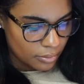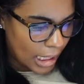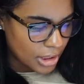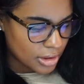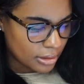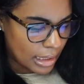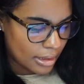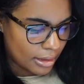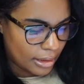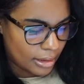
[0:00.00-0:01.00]
I actually
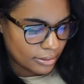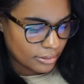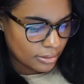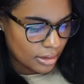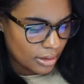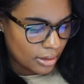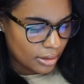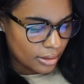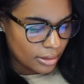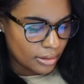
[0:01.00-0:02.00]
like that.
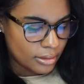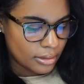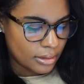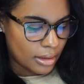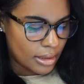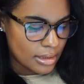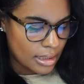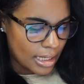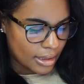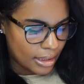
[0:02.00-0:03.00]
It's
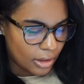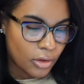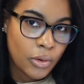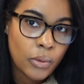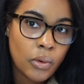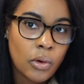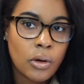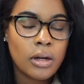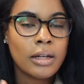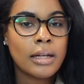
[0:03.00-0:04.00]
like that
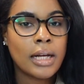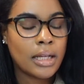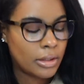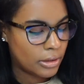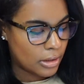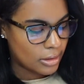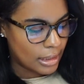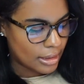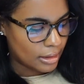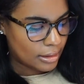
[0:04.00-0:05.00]
cool color,
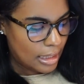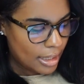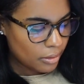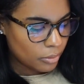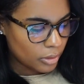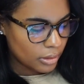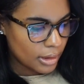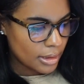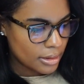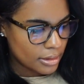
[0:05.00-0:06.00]
like the light
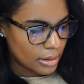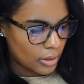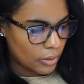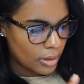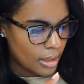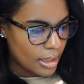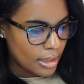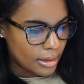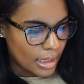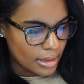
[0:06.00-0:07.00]
wood. So
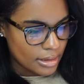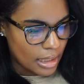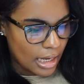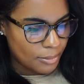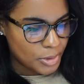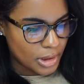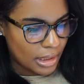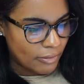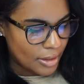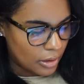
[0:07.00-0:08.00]
that is an option.
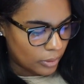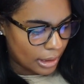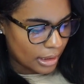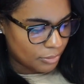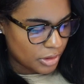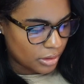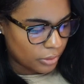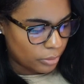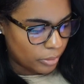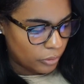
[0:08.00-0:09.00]
If I don't like it, I'm just gonna
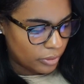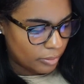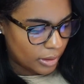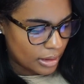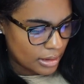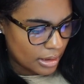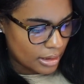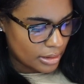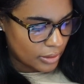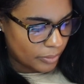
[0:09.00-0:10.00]
remove it because it
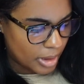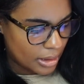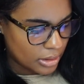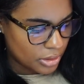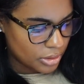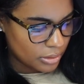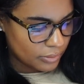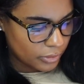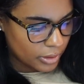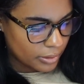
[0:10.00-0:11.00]
is so many to choose
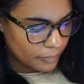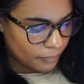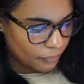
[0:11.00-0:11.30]
from.